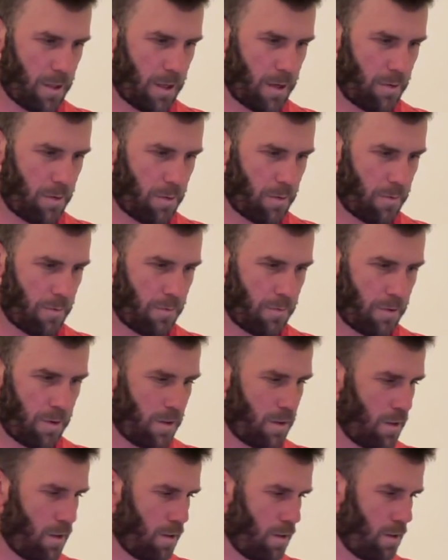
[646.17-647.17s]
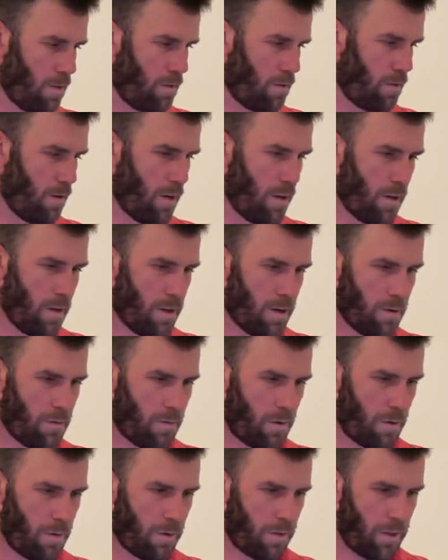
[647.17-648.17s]
That would have been fun to do
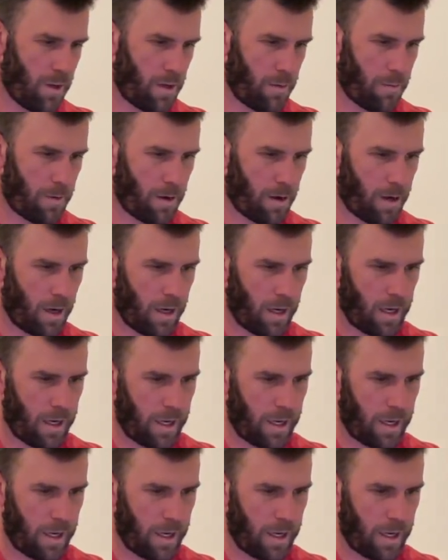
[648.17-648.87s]
one with him. All right.